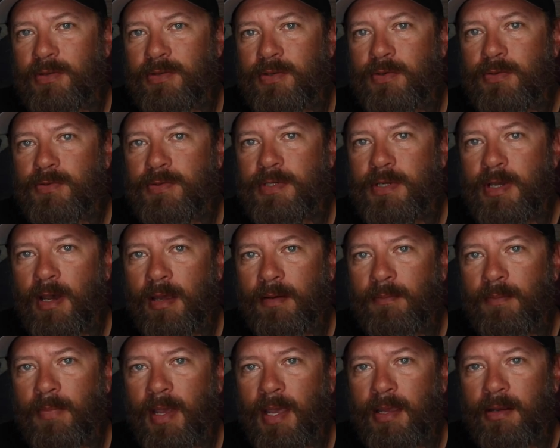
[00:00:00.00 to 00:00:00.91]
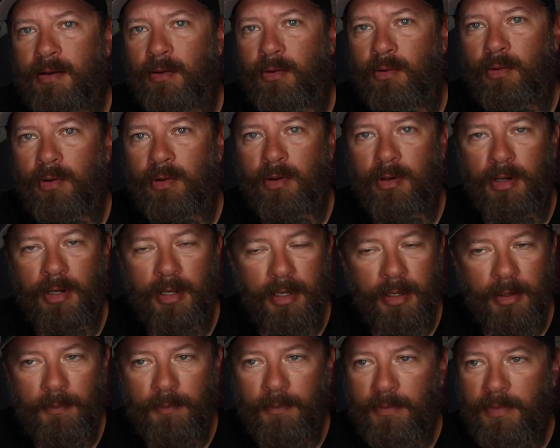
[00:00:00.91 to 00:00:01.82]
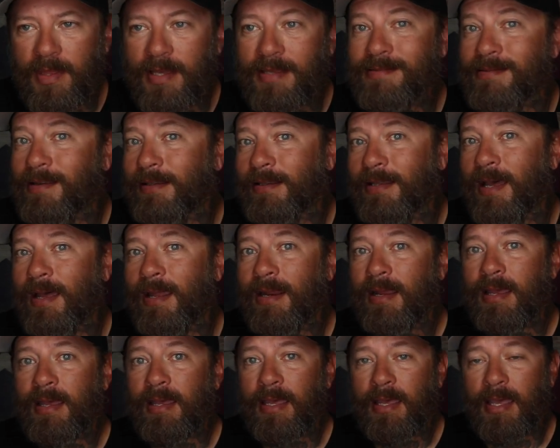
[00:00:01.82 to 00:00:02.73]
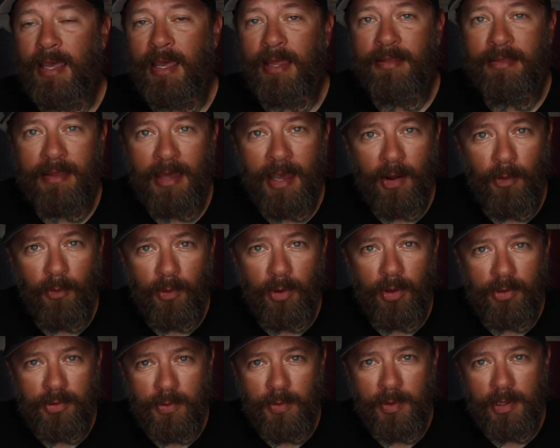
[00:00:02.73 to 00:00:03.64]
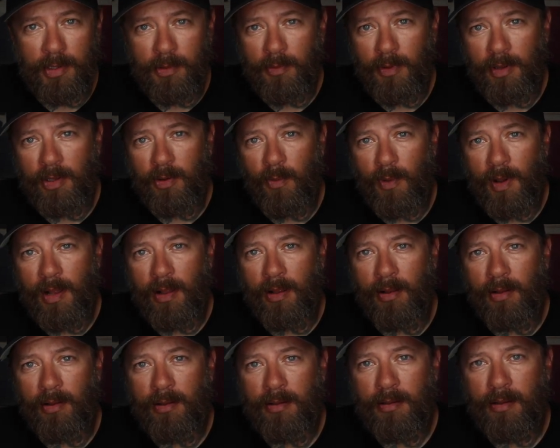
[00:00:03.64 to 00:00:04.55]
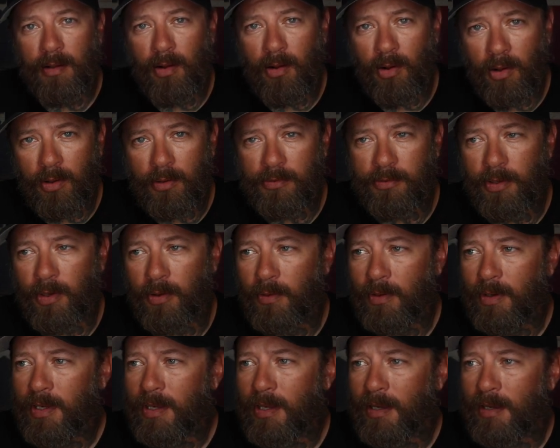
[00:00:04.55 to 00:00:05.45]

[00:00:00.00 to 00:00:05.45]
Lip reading: I'll use cut bait or things like that, and that works really, really well also.